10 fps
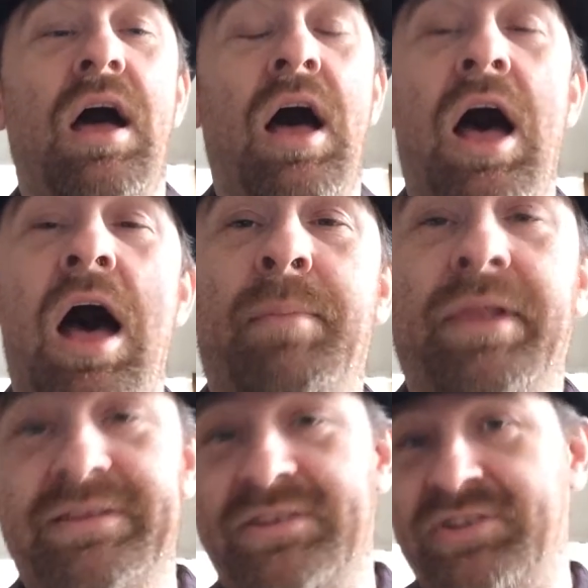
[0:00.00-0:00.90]
But
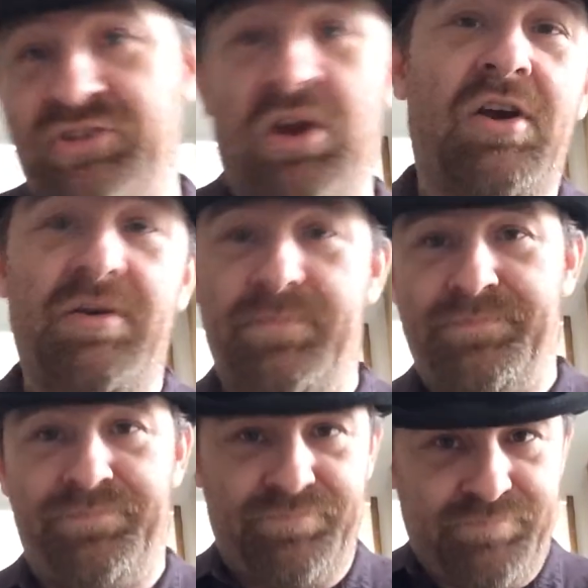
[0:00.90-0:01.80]
let's start
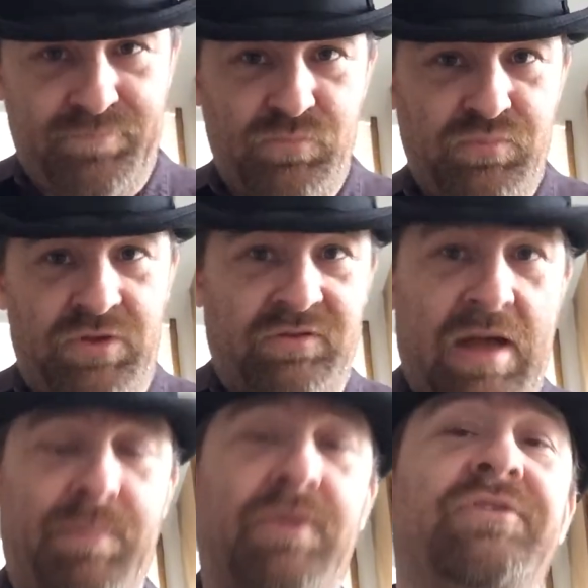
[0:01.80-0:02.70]
with
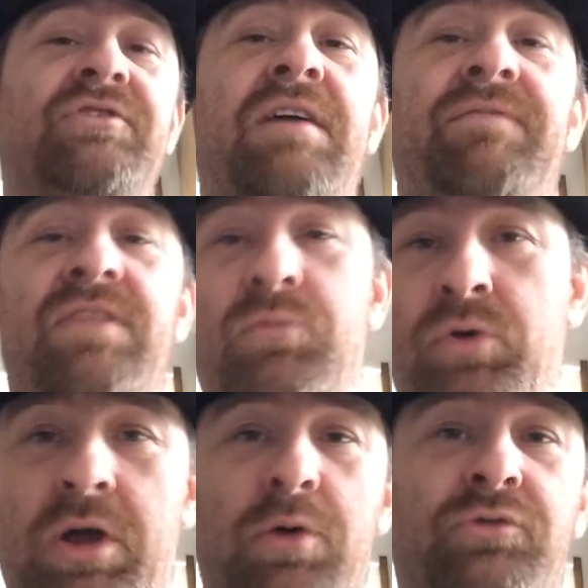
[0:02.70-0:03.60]
topical stuff, and then
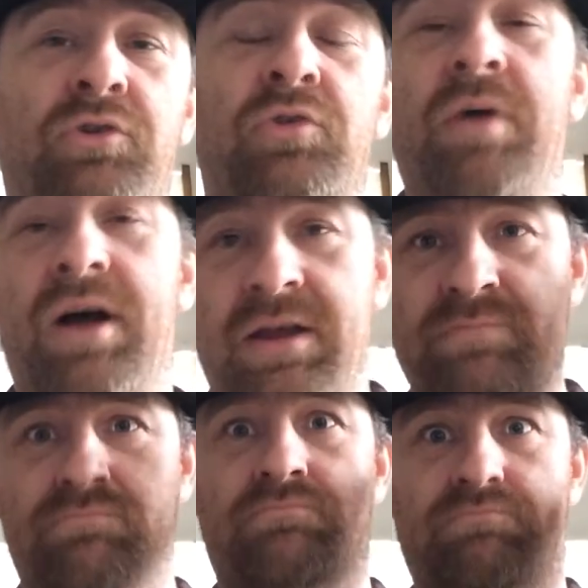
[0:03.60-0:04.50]
we'll go to
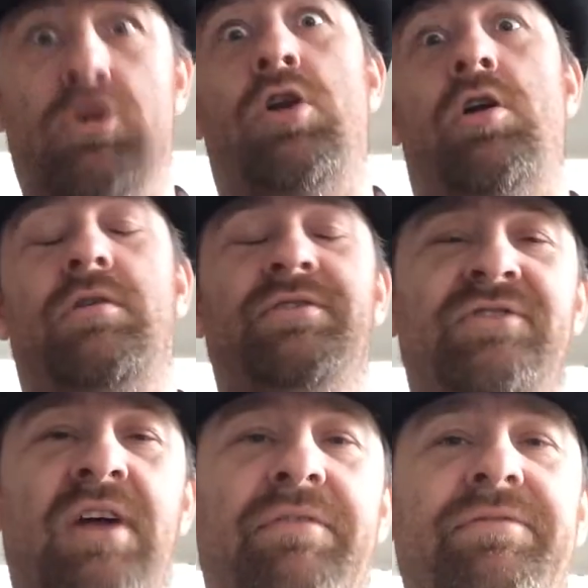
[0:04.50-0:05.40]
my
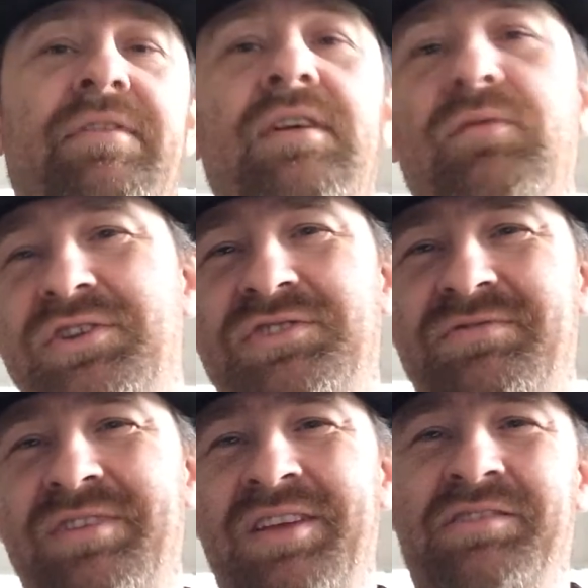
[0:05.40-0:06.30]
stuff,
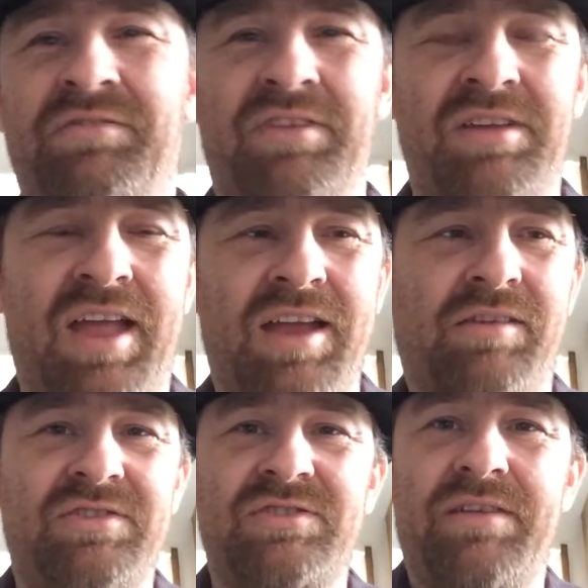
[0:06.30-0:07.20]
which isn't really
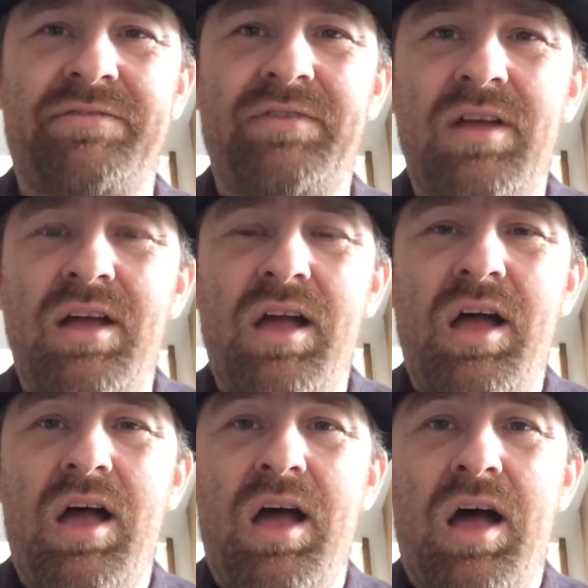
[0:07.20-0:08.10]
angry stuff.
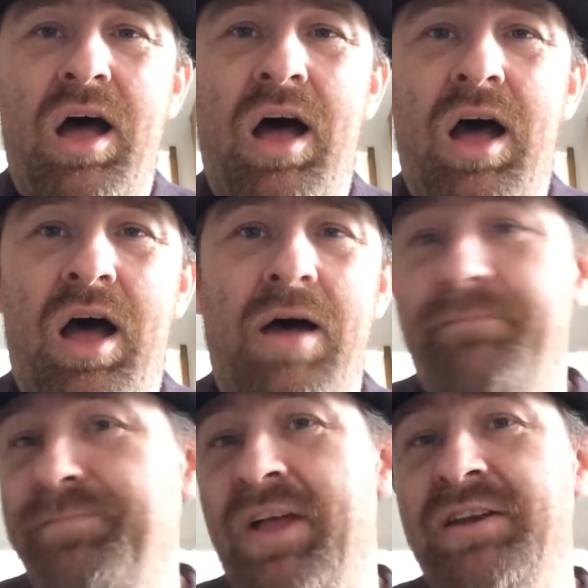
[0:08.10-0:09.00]

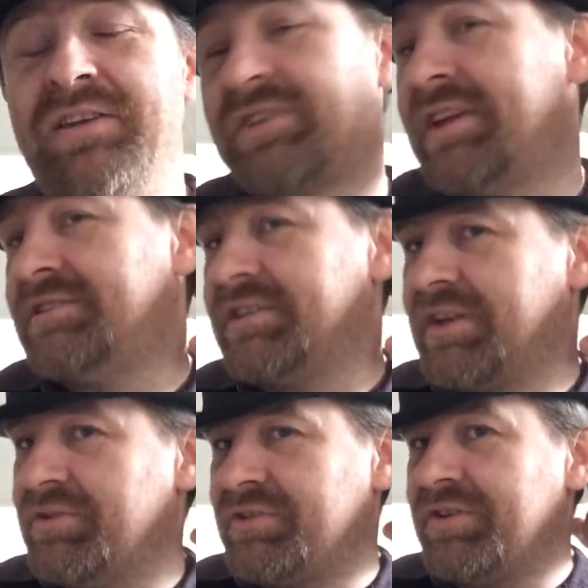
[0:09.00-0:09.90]
Anita Sarkeesian
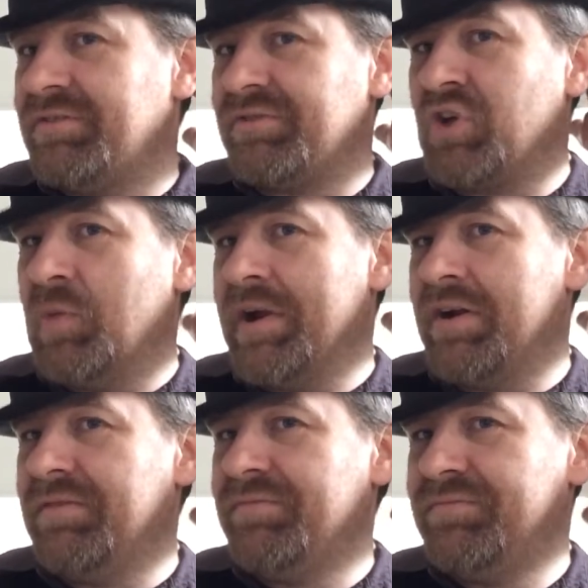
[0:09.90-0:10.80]
goes on
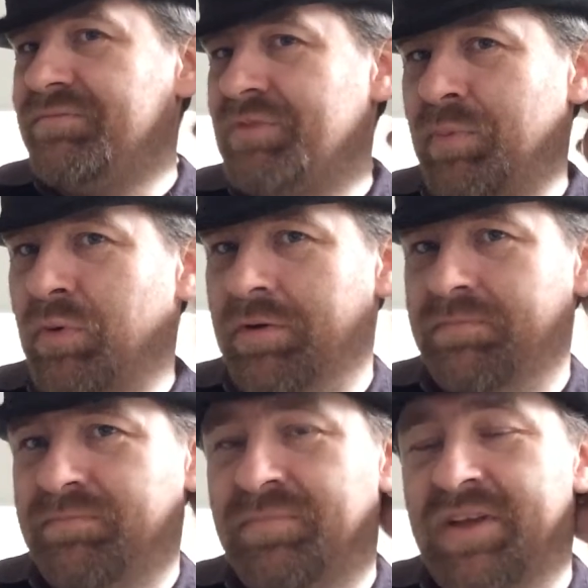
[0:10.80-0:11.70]
Colbert
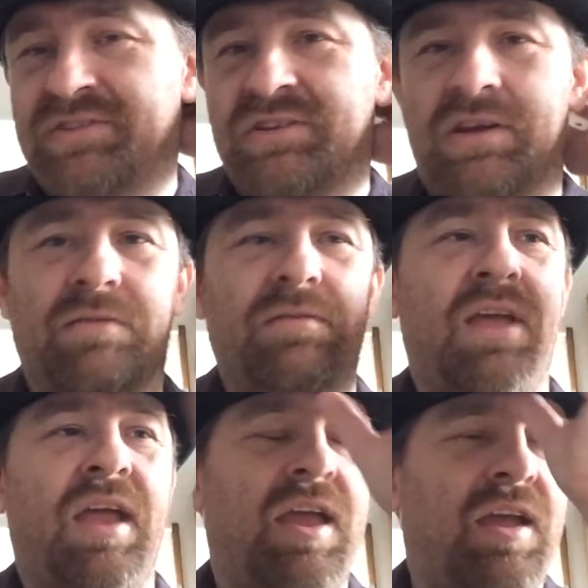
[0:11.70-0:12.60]
Report last night,
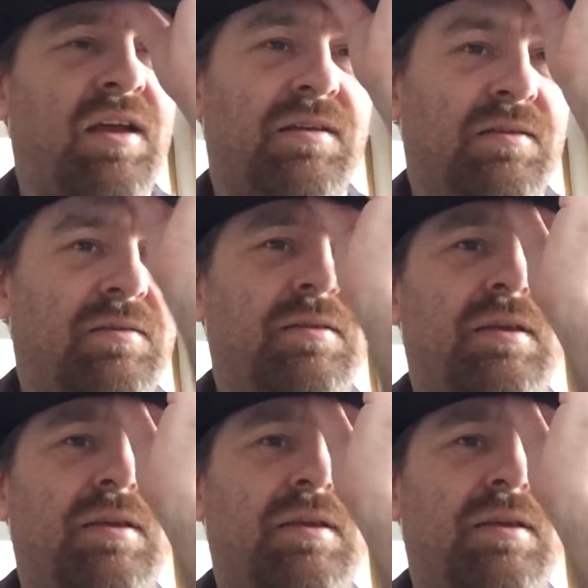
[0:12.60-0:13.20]
and